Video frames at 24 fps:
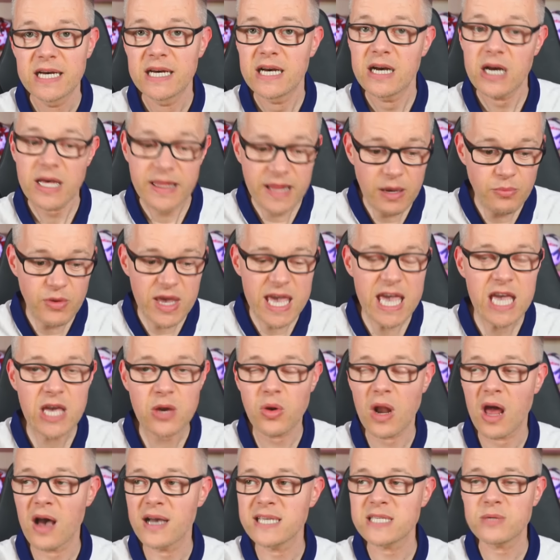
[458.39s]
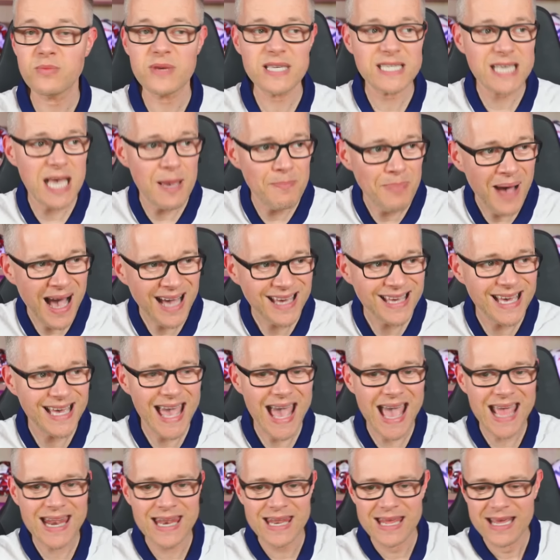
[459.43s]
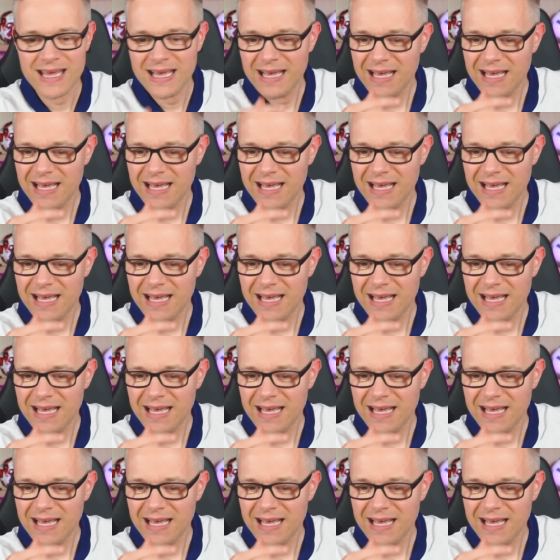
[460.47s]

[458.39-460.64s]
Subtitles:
And then we equalise and we sit back again.